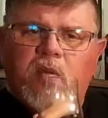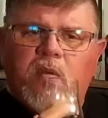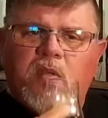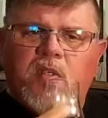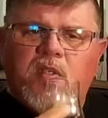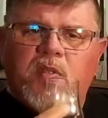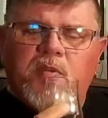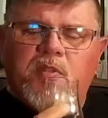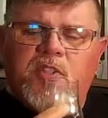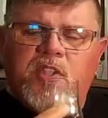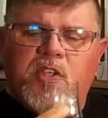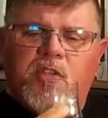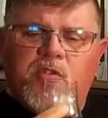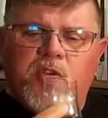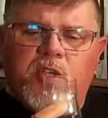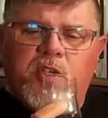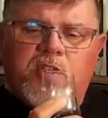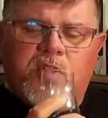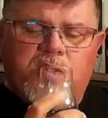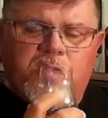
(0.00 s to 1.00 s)
Some
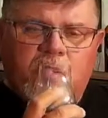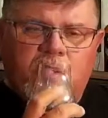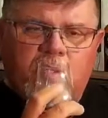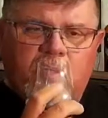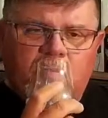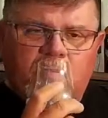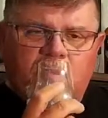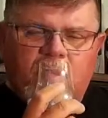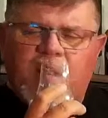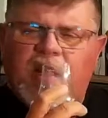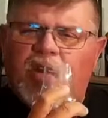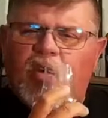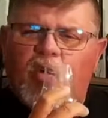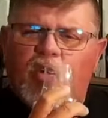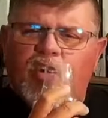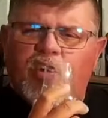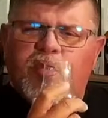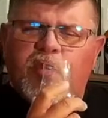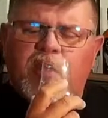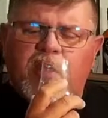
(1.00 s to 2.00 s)
citrus, kind of like
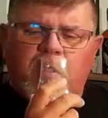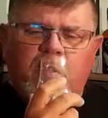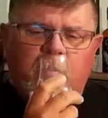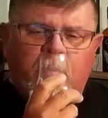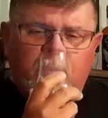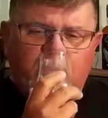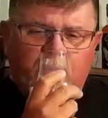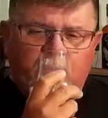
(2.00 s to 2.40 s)
orange peel.